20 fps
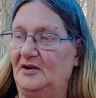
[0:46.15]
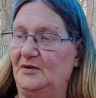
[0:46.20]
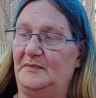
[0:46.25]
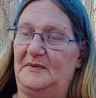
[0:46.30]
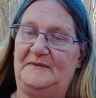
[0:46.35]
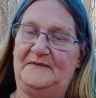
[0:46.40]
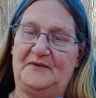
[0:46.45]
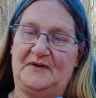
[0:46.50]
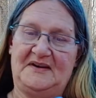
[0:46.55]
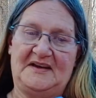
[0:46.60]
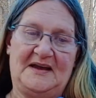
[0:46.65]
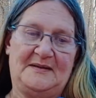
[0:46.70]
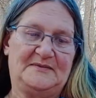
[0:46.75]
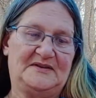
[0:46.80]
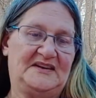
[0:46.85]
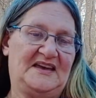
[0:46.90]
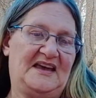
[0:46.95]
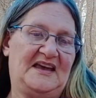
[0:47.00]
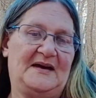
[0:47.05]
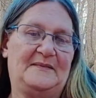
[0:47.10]
or before I came
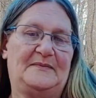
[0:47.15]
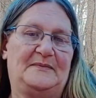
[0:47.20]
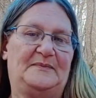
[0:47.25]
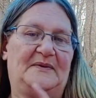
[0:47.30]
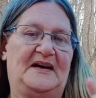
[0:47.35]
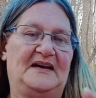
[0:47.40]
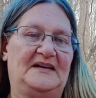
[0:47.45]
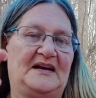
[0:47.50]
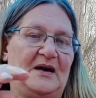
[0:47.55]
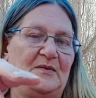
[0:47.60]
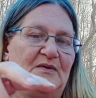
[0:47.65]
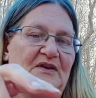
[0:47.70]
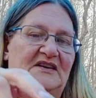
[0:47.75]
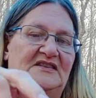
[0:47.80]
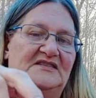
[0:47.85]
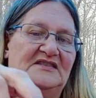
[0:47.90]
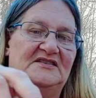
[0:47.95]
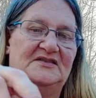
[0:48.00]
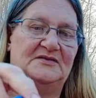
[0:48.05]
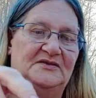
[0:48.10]
to camp, but I
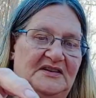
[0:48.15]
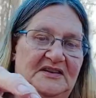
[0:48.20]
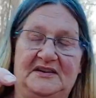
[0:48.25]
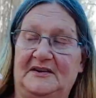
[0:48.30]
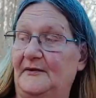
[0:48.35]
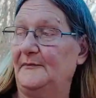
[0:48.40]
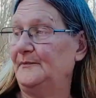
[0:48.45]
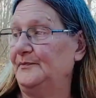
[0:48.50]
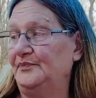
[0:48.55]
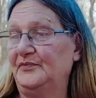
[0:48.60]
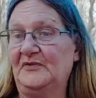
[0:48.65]
wanted to do it here.